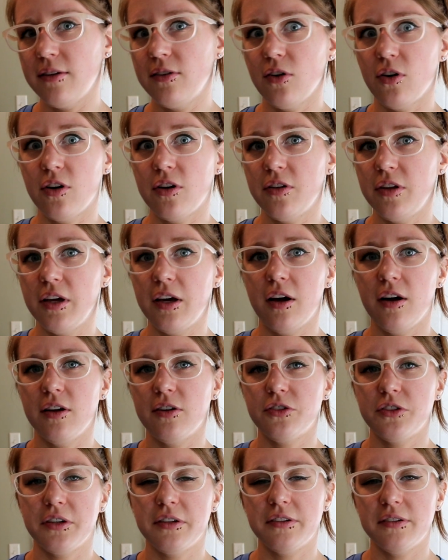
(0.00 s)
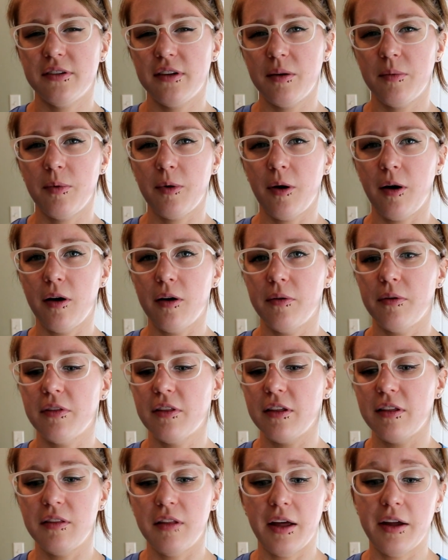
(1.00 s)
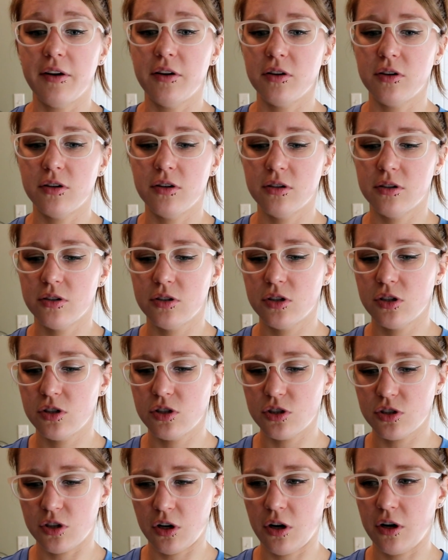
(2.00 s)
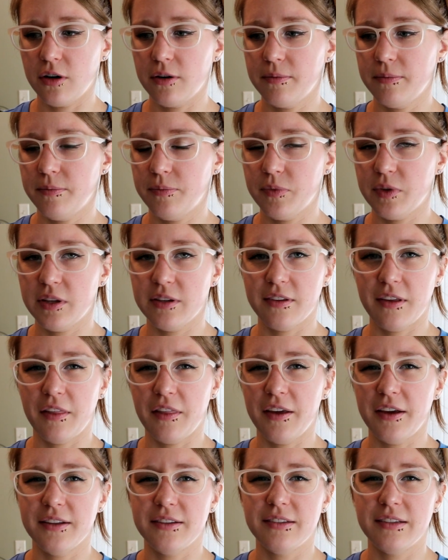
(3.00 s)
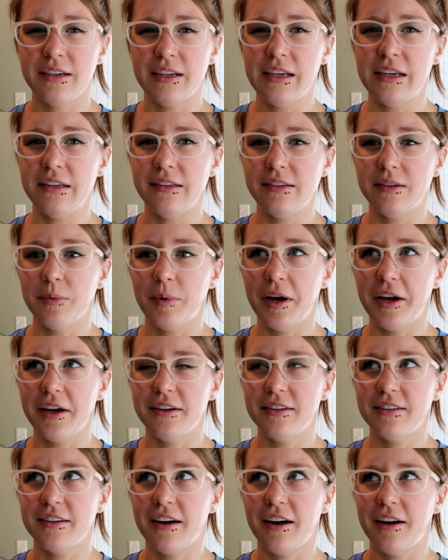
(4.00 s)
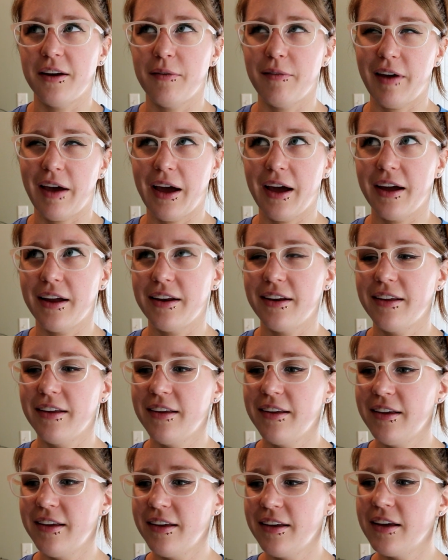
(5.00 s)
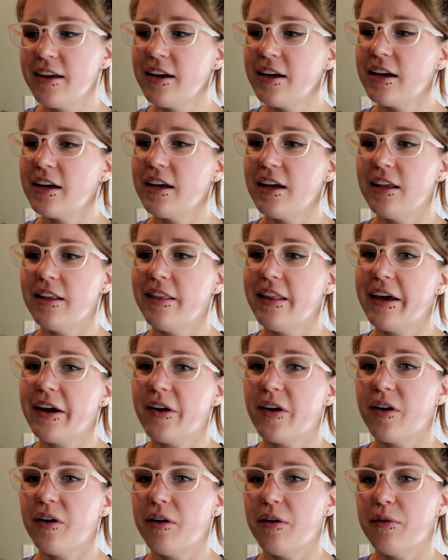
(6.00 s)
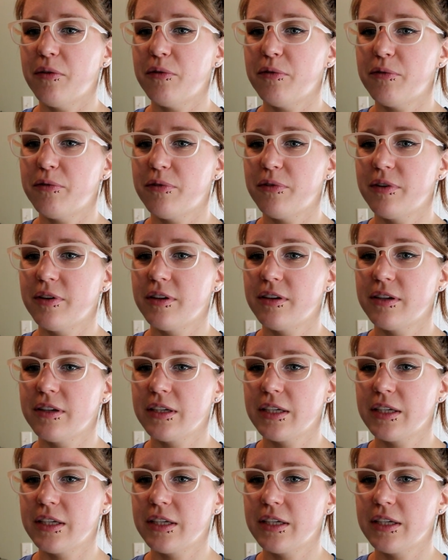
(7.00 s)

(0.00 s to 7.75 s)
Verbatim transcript: a darkly contrasting bra with a lighter shirt, because I think it's an easy way to kind of add a layer of